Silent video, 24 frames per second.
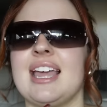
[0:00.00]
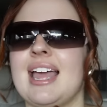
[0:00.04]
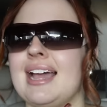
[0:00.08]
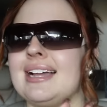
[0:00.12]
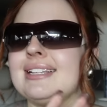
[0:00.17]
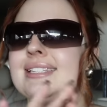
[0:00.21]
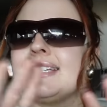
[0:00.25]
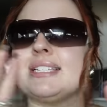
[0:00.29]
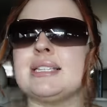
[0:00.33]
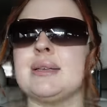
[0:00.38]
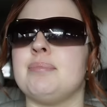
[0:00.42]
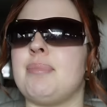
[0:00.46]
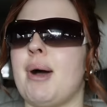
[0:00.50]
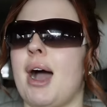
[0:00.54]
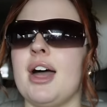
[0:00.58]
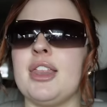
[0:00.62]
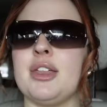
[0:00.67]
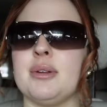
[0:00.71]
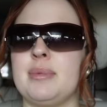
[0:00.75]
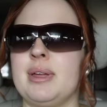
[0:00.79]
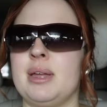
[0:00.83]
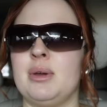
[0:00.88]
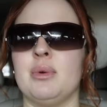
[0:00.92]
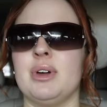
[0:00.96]
That doesn't
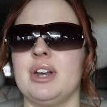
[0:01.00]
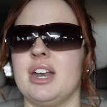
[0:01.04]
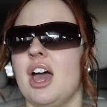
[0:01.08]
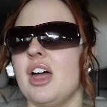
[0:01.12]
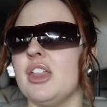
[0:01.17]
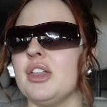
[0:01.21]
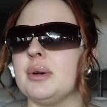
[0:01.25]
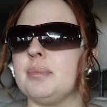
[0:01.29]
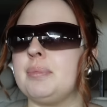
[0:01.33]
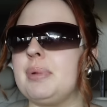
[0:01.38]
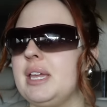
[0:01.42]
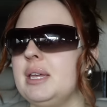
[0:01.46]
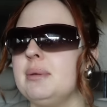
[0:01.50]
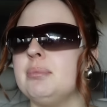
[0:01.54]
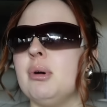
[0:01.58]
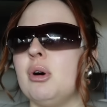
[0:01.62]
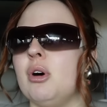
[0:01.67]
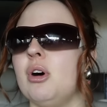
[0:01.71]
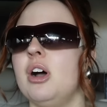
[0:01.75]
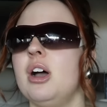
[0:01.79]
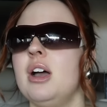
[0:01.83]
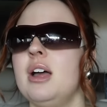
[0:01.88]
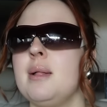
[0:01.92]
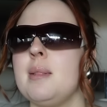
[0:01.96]
bother me when other
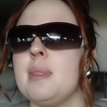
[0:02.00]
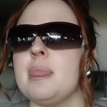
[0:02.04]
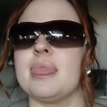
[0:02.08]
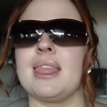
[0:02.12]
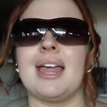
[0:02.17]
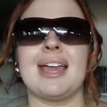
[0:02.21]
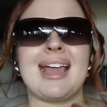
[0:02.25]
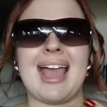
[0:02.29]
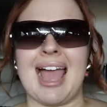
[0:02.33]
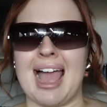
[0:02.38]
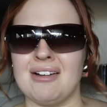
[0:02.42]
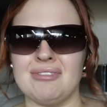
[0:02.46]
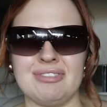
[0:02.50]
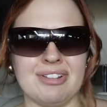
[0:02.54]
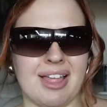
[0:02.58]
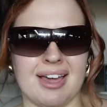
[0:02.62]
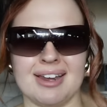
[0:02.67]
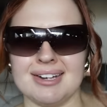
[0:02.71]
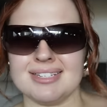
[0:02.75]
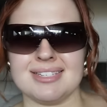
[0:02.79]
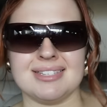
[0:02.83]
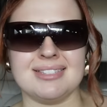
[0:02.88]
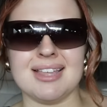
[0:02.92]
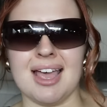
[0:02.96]
people like have a
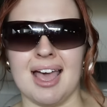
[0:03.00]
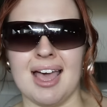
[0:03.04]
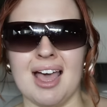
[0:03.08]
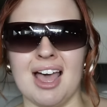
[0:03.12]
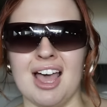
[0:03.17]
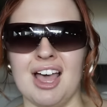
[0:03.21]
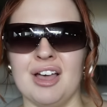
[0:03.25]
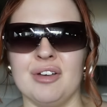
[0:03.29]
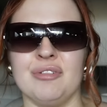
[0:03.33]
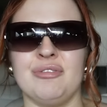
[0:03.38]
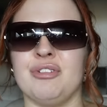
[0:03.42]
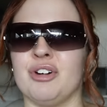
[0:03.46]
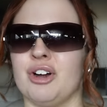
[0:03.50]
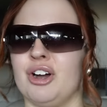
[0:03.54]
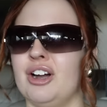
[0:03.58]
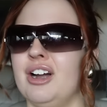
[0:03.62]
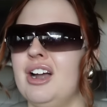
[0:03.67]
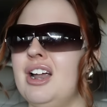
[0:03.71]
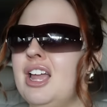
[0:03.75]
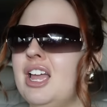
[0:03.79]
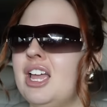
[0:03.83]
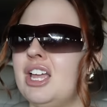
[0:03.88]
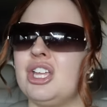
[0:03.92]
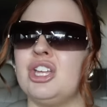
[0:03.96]
lot of stuff, or,
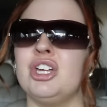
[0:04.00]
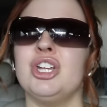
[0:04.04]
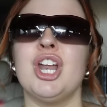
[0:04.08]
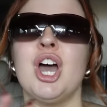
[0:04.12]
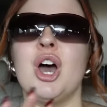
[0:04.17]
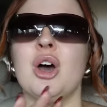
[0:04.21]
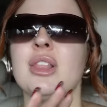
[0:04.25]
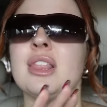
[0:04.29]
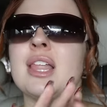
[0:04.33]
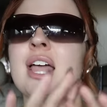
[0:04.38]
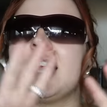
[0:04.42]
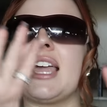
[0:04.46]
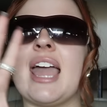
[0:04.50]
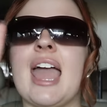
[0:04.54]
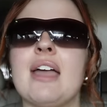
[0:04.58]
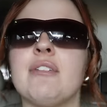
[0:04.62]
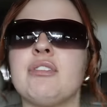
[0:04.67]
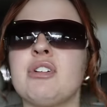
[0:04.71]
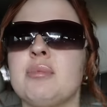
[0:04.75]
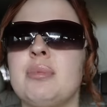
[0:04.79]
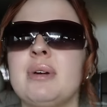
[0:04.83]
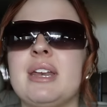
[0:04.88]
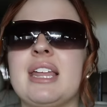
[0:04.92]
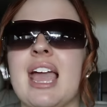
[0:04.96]
you know, like
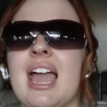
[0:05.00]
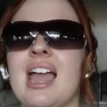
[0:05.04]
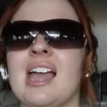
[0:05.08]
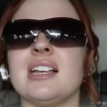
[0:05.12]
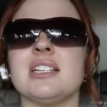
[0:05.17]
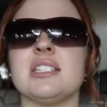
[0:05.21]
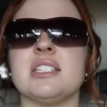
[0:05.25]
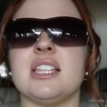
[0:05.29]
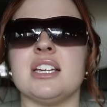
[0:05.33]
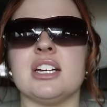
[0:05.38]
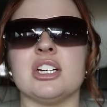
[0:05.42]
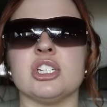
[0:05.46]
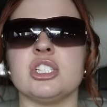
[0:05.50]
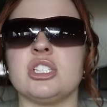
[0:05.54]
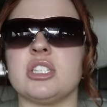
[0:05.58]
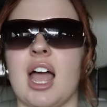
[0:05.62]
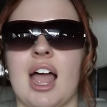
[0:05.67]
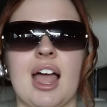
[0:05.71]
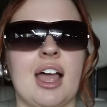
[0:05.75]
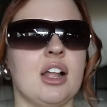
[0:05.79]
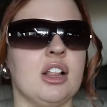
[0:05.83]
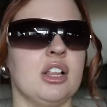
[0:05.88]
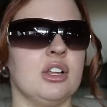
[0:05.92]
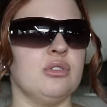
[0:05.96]
everybody has their
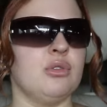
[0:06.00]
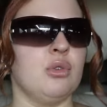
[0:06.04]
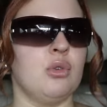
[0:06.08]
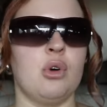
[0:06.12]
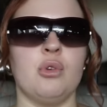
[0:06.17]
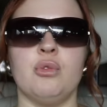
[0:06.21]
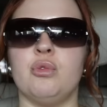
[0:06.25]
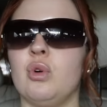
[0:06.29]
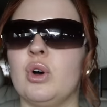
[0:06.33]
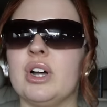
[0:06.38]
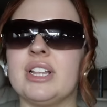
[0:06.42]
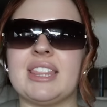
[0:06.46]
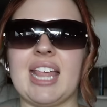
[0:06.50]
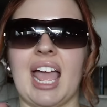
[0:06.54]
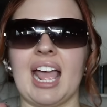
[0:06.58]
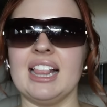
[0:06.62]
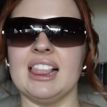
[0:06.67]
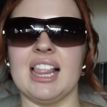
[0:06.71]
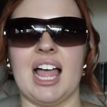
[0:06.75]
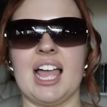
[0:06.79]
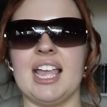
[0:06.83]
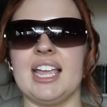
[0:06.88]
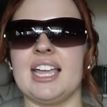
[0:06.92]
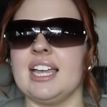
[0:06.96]
style of, of what they
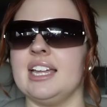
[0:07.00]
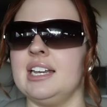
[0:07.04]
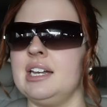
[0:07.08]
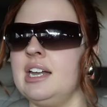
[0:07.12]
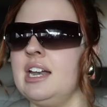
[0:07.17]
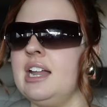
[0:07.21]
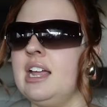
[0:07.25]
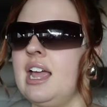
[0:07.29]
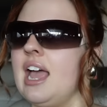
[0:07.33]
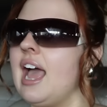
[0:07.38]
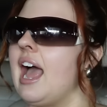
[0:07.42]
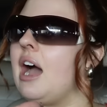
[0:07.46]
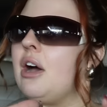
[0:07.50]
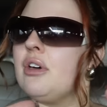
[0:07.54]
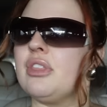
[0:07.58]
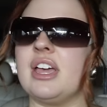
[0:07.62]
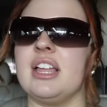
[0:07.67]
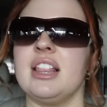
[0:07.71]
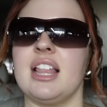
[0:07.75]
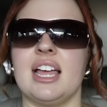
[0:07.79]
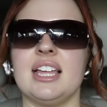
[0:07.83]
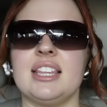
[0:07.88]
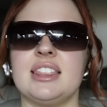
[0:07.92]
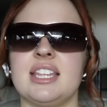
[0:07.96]
like and how
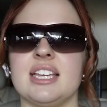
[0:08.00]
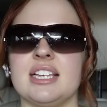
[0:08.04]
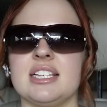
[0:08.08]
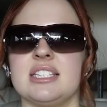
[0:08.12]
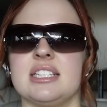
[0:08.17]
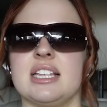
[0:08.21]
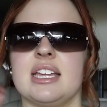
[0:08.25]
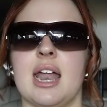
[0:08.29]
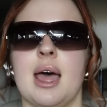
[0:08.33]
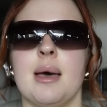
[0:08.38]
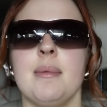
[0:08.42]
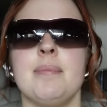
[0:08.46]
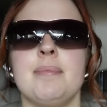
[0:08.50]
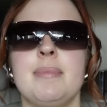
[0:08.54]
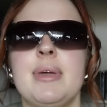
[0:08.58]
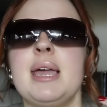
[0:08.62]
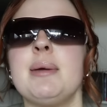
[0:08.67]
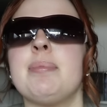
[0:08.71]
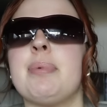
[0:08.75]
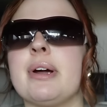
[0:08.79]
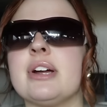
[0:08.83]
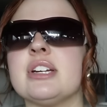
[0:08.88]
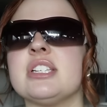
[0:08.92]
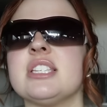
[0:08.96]
they like things set up. Me
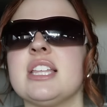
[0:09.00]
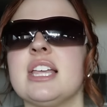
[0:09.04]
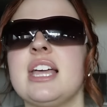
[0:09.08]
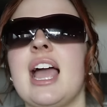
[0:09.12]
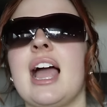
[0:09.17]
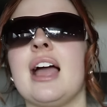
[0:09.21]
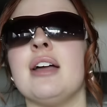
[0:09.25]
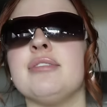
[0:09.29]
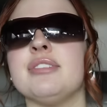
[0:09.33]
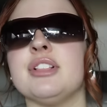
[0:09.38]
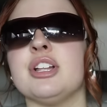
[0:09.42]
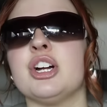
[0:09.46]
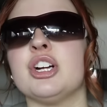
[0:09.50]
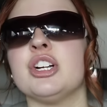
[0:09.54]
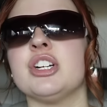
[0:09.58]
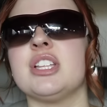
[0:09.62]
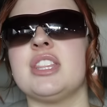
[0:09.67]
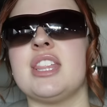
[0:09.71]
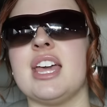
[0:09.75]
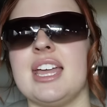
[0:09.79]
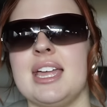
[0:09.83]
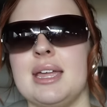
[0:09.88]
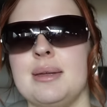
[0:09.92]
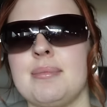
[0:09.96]
personally, I've learned
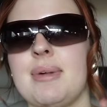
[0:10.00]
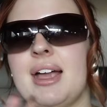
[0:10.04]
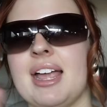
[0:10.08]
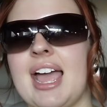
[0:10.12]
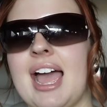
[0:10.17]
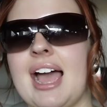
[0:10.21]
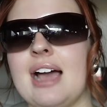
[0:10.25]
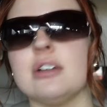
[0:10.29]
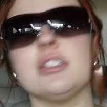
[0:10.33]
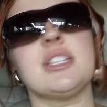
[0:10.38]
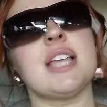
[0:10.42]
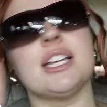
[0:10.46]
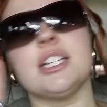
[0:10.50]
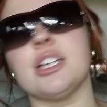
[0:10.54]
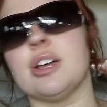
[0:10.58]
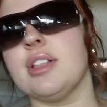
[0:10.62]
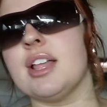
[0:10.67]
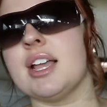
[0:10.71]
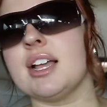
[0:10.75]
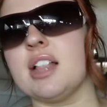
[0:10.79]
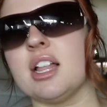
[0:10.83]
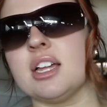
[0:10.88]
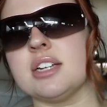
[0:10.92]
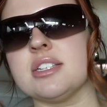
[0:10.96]
that in my house, I don't
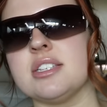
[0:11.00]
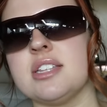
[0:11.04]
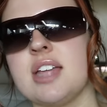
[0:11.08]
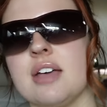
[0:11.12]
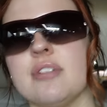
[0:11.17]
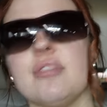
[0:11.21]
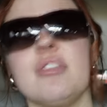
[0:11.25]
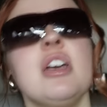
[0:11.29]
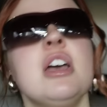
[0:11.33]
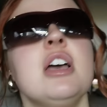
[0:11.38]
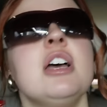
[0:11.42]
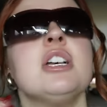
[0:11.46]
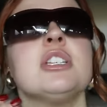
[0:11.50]
like a lot of stuff.